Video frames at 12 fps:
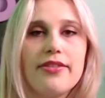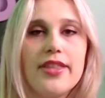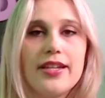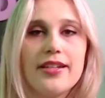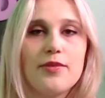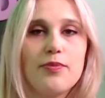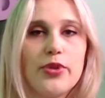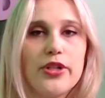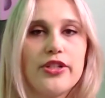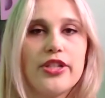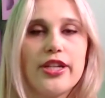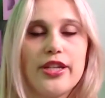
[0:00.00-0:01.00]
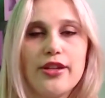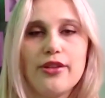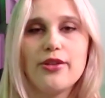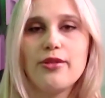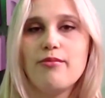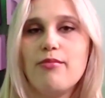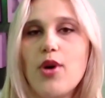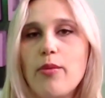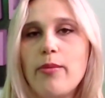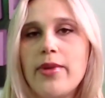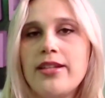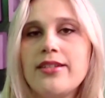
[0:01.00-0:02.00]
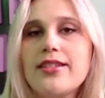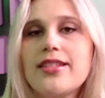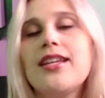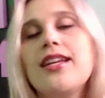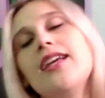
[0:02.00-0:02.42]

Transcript: this particular moment